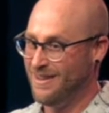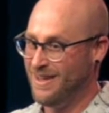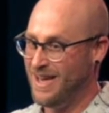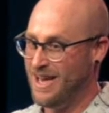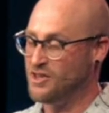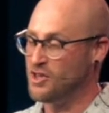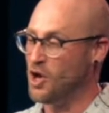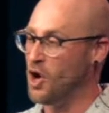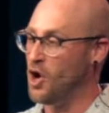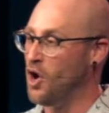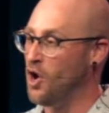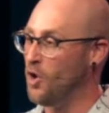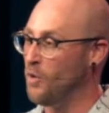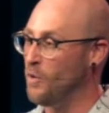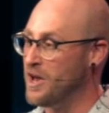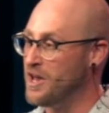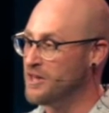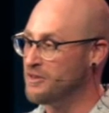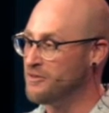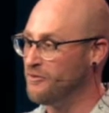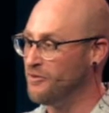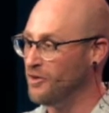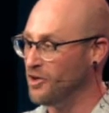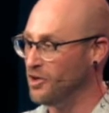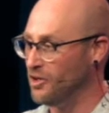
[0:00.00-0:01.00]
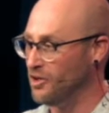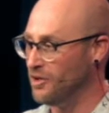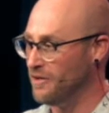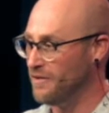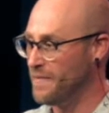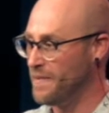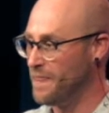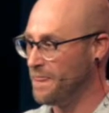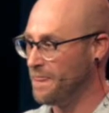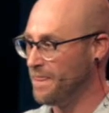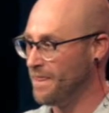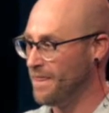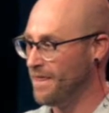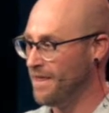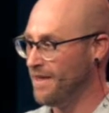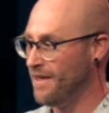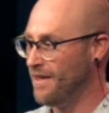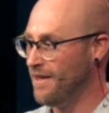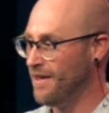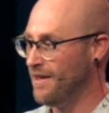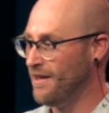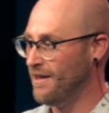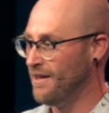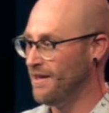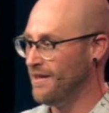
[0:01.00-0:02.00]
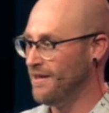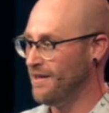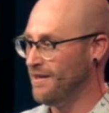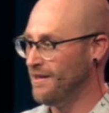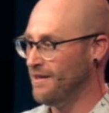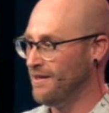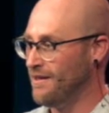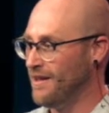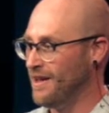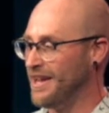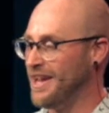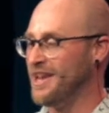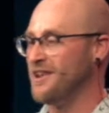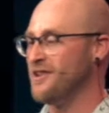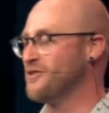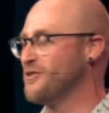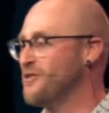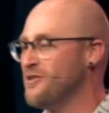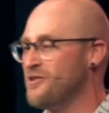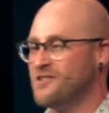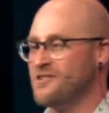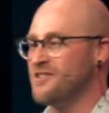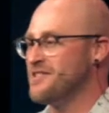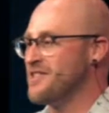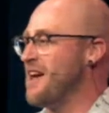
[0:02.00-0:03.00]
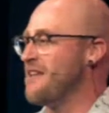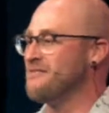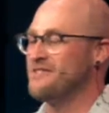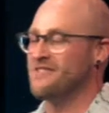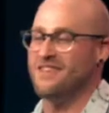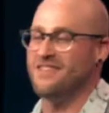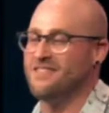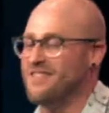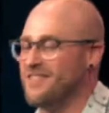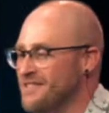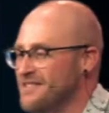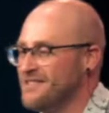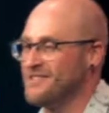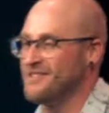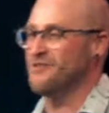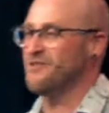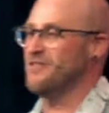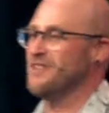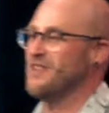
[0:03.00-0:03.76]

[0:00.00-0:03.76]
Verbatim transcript: It's always full. Again, as Christians, I've said this too.